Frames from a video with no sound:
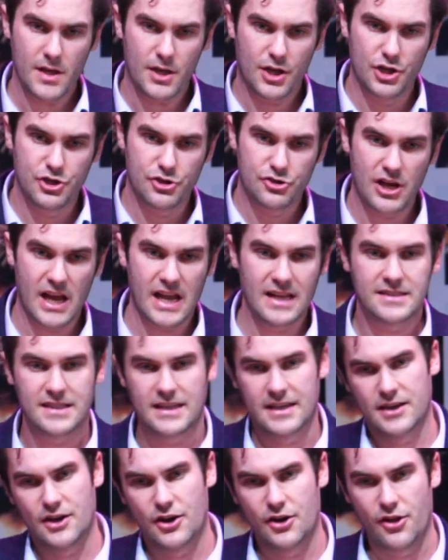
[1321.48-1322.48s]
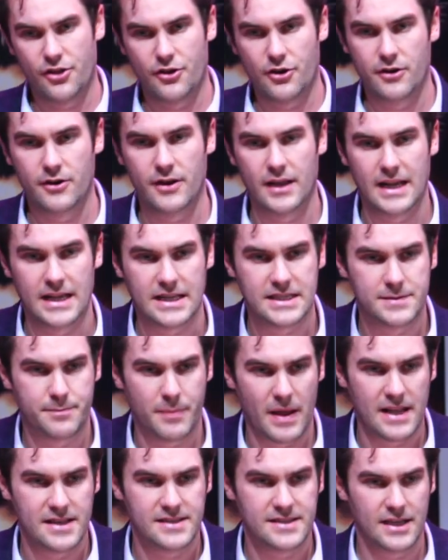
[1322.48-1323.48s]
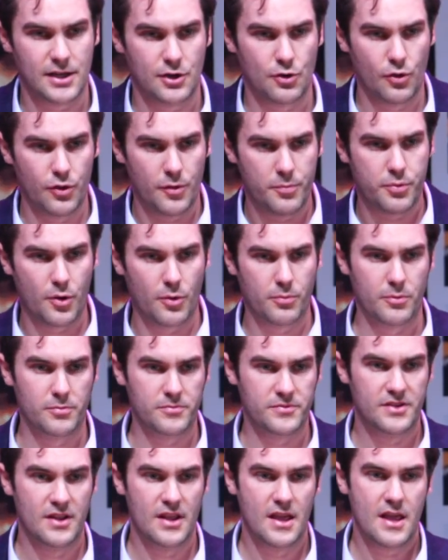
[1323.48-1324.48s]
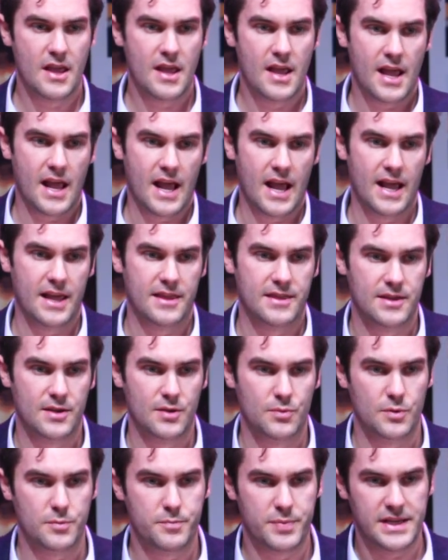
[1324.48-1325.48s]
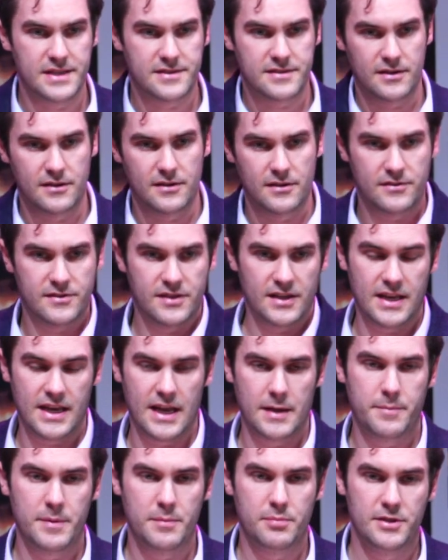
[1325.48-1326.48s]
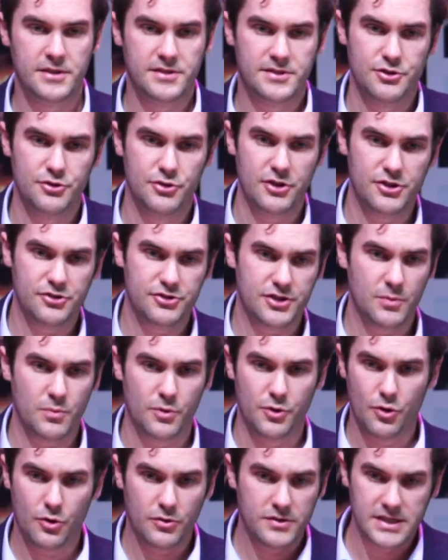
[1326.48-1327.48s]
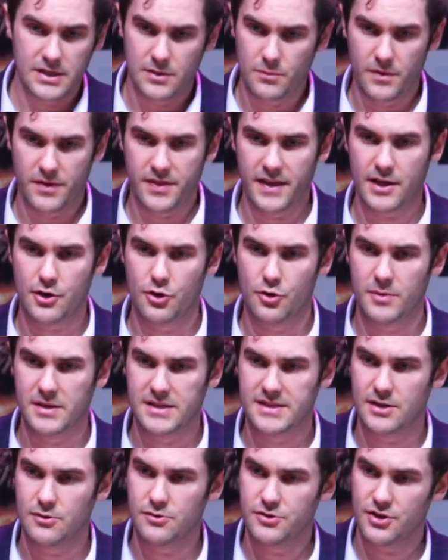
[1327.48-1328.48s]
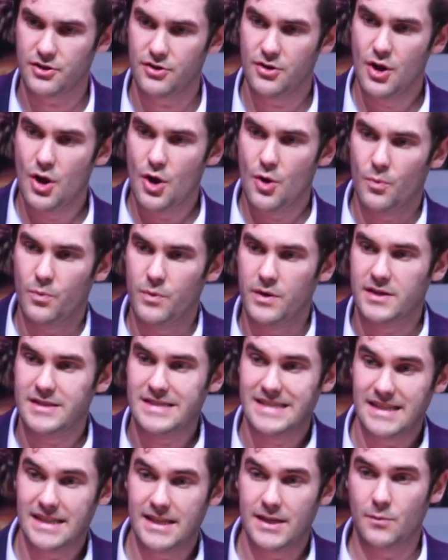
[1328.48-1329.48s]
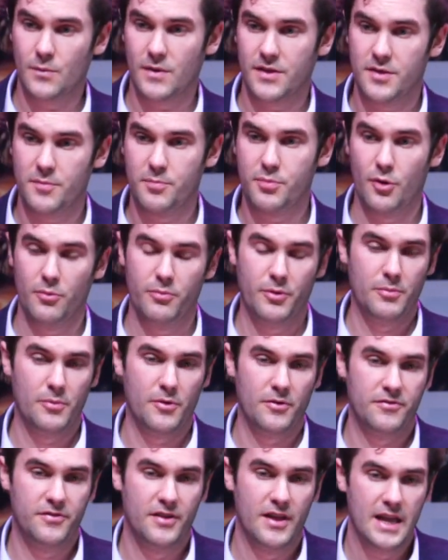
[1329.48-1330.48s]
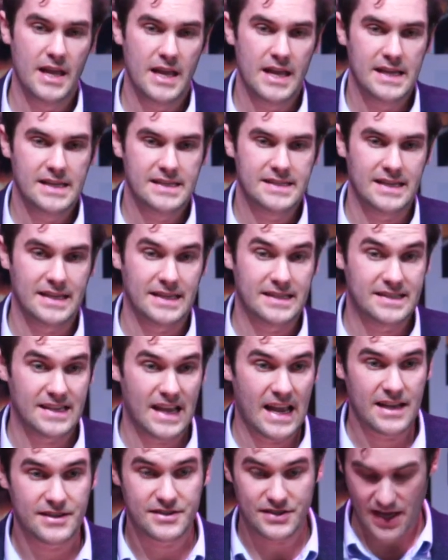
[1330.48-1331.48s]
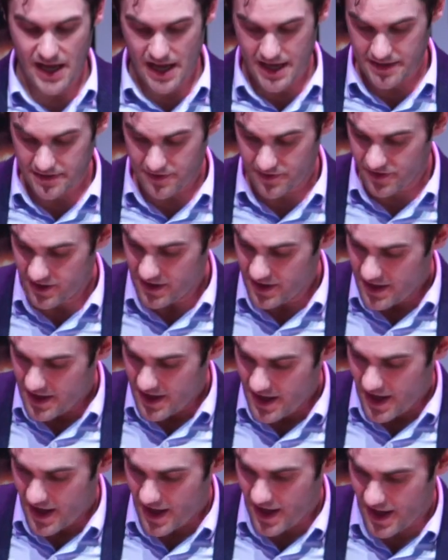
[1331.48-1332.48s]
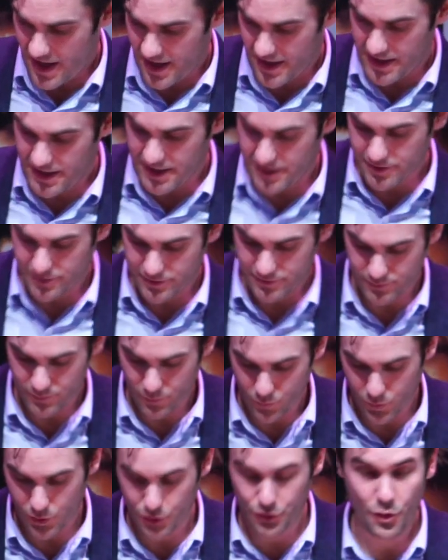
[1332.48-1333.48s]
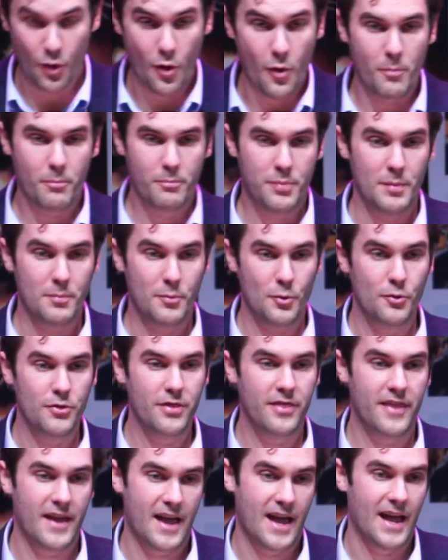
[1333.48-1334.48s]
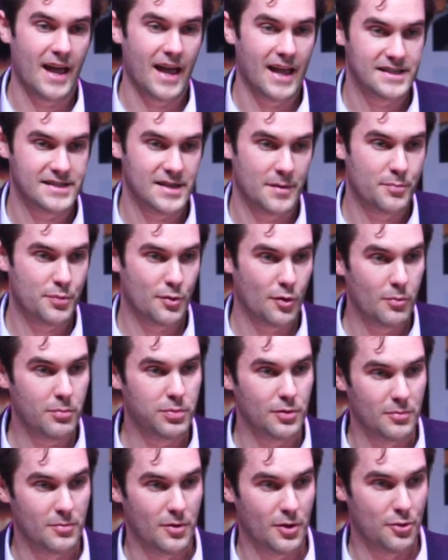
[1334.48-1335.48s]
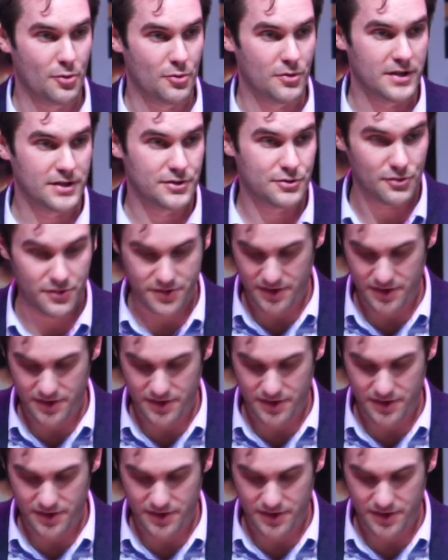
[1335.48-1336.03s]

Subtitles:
contracting and another expanding, and all the problems that it would be to connect people into new industry. We're not dealing with economic downturn. We are dealing with the problem of success, and I will not bemoan that as a problem, although I do